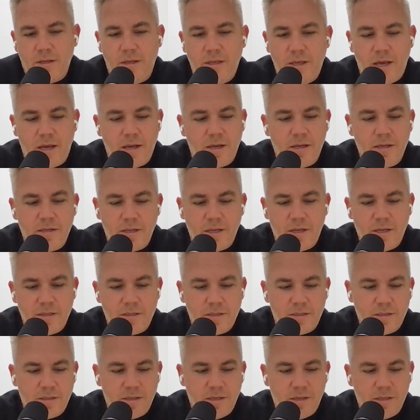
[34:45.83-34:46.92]

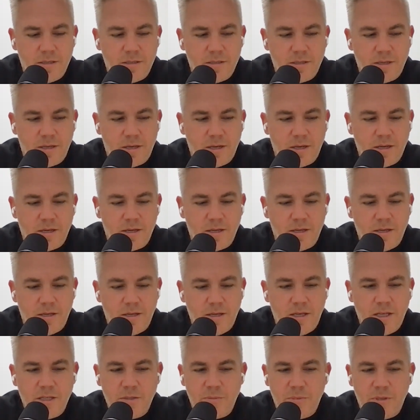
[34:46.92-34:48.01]

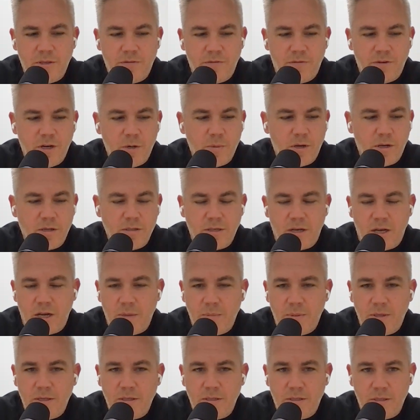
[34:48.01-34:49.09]
it gives me freedom and
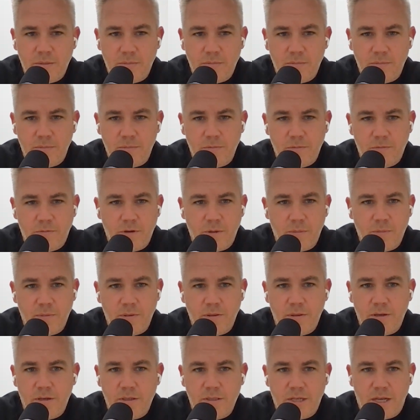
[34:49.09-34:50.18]
autonomy from
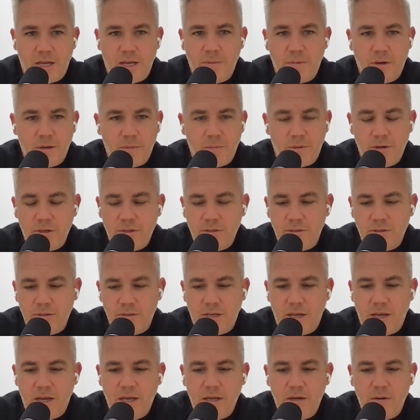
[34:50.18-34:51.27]
either time on a personal
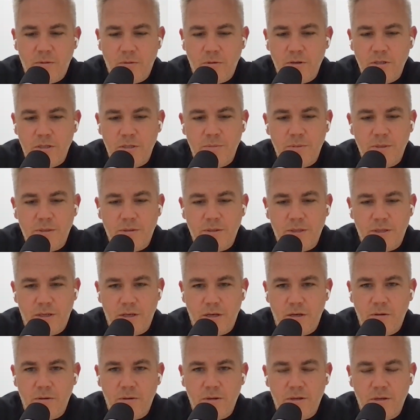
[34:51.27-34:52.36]
side or to be able to
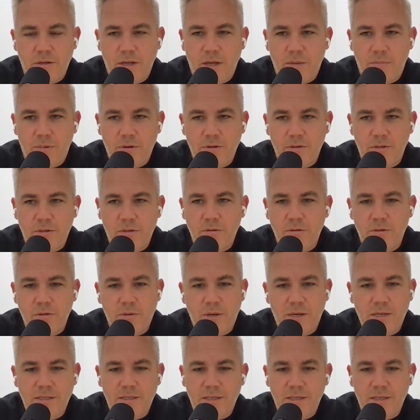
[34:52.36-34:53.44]
go and pursue new
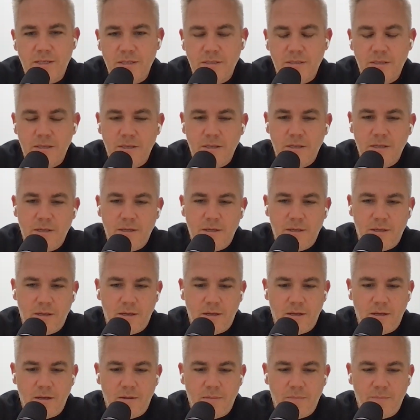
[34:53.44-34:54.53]
ideas.
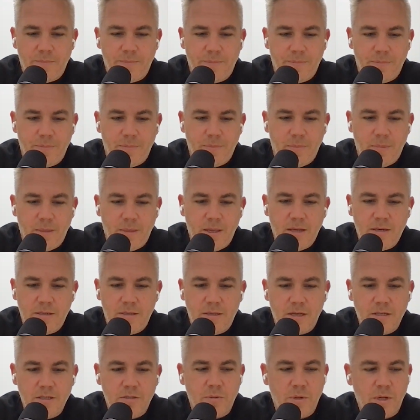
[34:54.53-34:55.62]
It
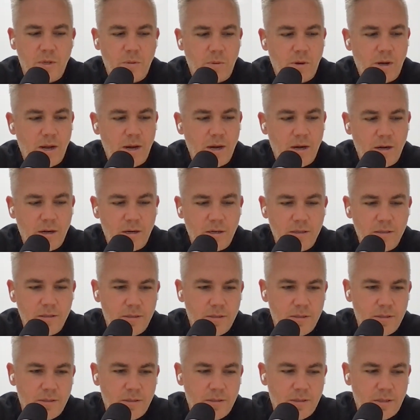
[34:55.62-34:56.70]
does require
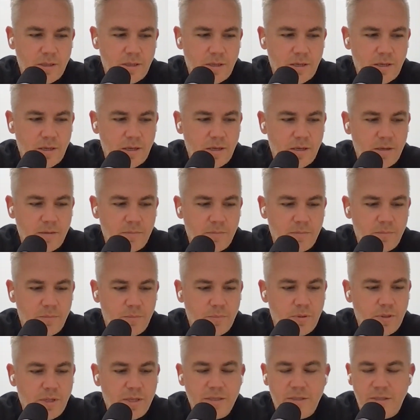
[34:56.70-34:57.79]

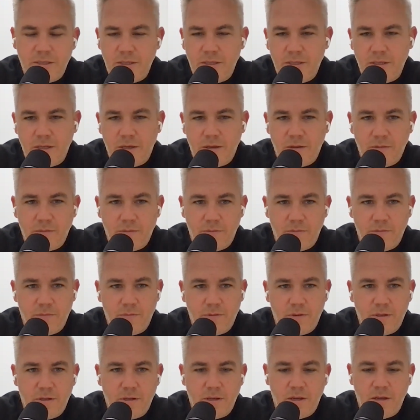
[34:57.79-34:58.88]
plenty of
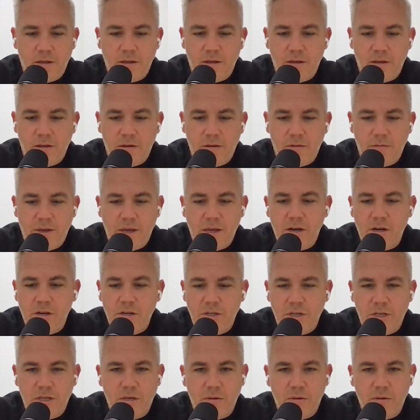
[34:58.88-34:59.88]
energy